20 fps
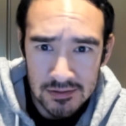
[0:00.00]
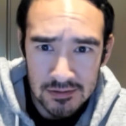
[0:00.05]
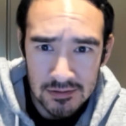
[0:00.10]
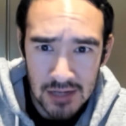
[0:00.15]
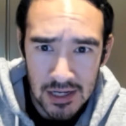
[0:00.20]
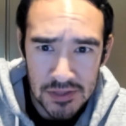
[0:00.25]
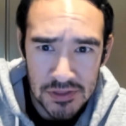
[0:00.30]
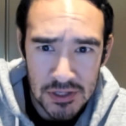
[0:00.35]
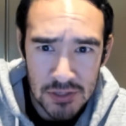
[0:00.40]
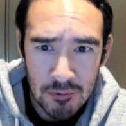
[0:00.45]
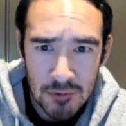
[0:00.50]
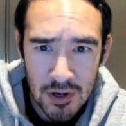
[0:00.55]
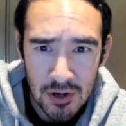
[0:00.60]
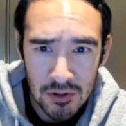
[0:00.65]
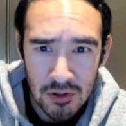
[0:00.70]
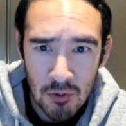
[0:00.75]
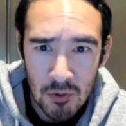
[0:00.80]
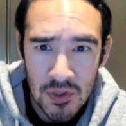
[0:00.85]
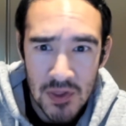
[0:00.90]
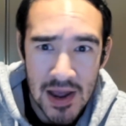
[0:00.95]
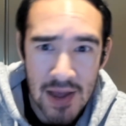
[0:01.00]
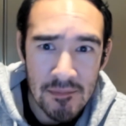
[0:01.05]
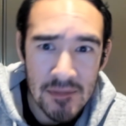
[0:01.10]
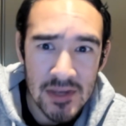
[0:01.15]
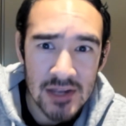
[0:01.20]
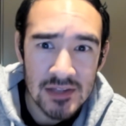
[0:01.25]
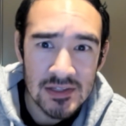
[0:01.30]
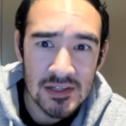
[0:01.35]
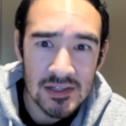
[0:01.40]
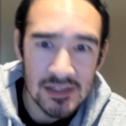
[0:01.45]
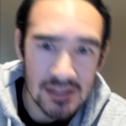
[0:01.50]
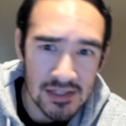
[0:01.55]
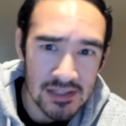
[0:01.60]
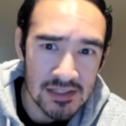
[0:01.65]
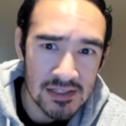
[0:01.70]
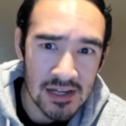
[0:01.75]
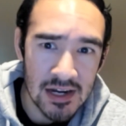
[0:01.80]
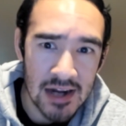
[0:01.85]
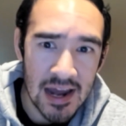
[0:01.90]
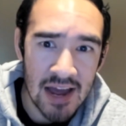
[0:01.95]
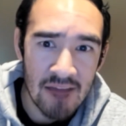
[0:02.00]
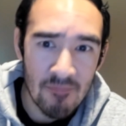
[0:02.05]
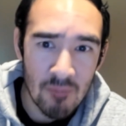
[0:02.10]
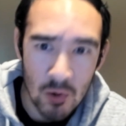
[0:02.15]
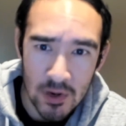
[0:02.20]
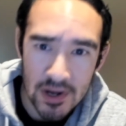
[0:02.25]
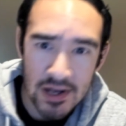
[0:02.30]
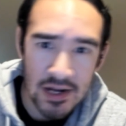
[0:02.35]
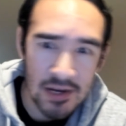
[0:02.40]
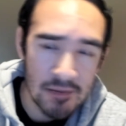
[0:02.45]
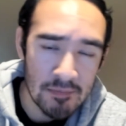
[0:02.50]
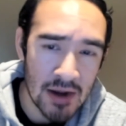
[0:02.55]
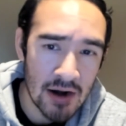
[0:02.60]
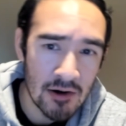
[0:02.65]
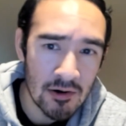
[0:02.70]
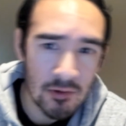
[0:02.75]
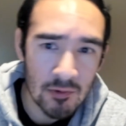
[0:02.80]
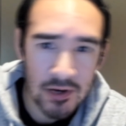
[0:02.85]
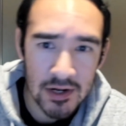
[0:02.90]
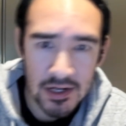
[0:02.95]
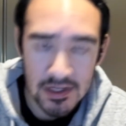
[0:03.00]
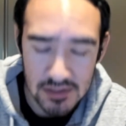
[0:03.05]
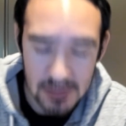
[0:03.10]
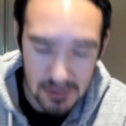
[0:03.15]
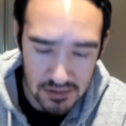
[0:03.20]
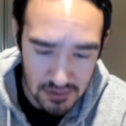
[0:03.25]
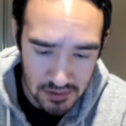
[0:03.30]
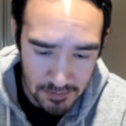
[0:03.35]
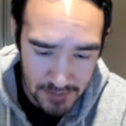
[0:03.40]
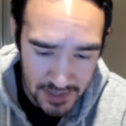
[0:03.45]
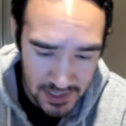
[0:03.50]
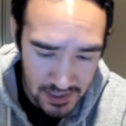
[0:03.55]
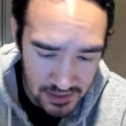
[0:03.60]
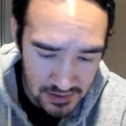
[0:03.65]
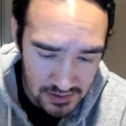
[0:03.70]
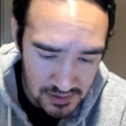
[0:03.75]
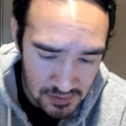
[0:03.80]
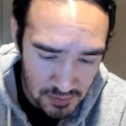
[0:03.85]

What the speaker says: I think we all know what that means. It's going to have more hitting power when it gets into the pins.